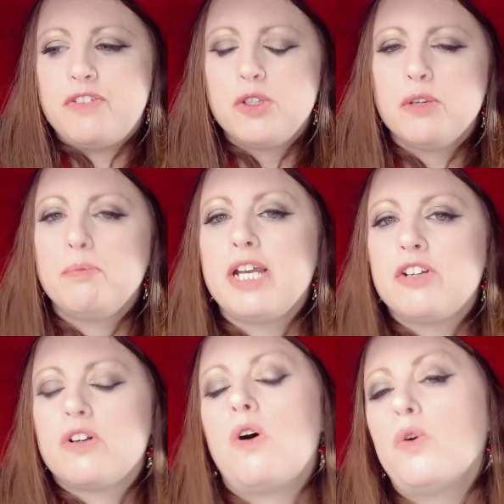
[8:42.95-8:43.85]
If you can make
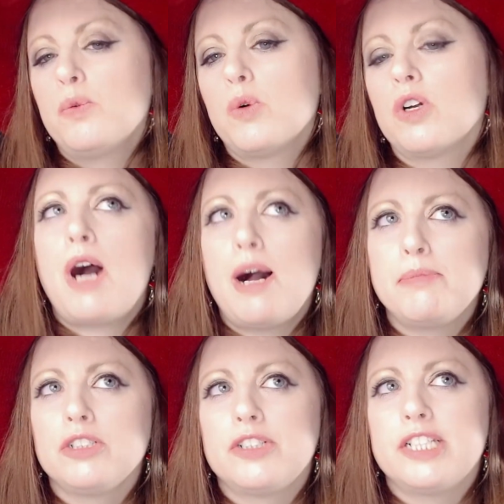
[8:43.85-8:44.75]
your own work
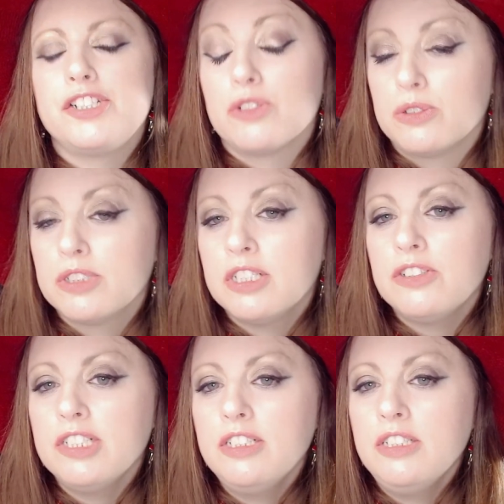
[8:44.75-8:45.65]
popular in your own
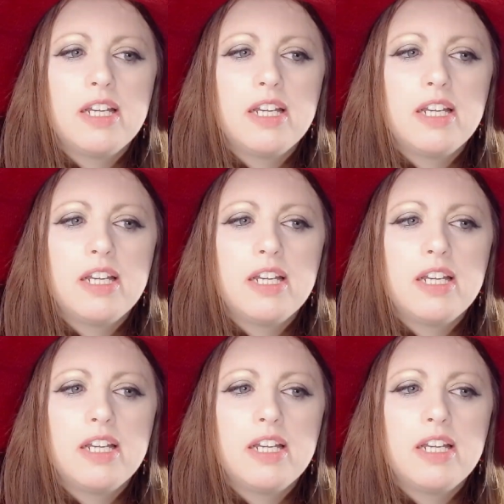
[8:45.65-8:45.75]
country,